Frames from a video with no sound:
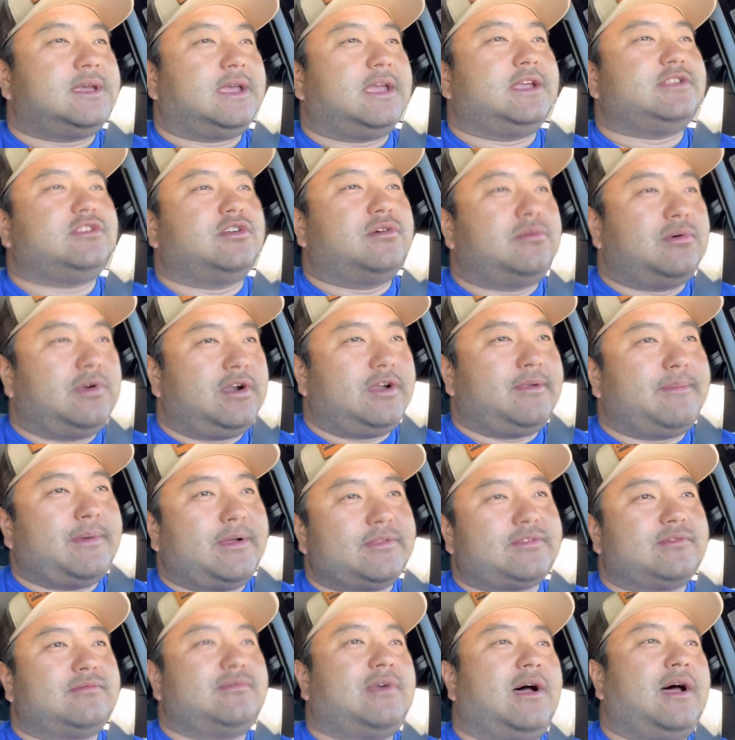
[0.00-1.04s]
and don't worry
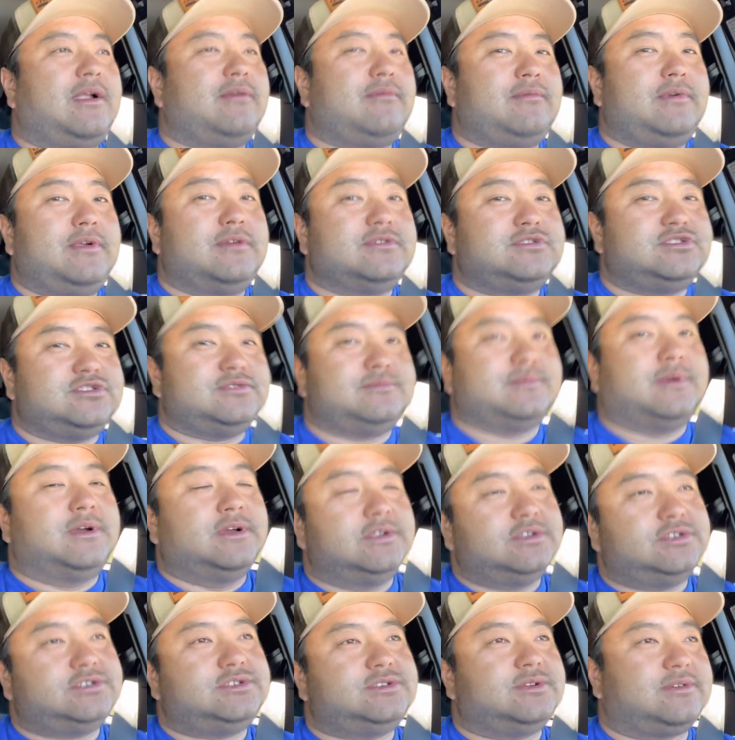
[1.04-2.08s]
about the rod and reel too
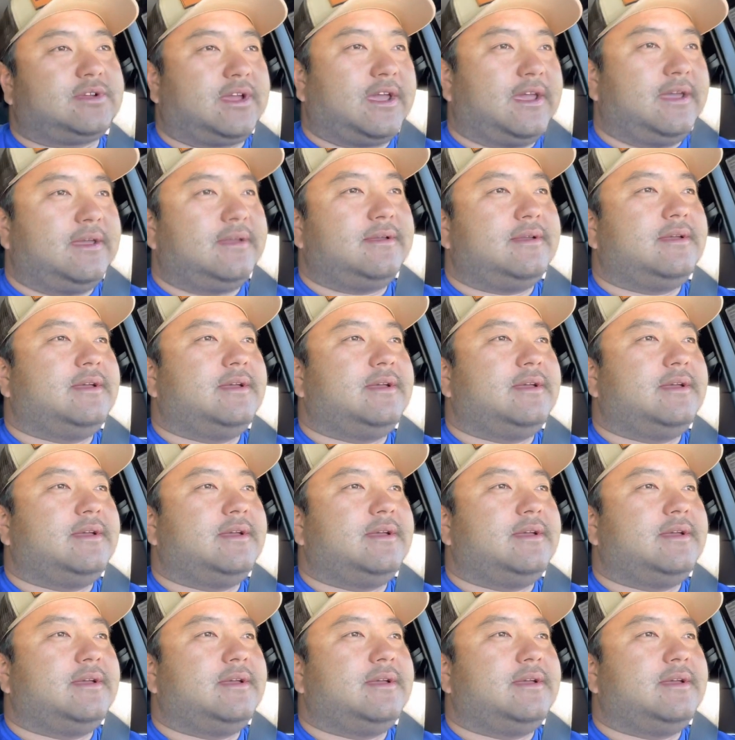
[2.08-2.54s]
much, okay?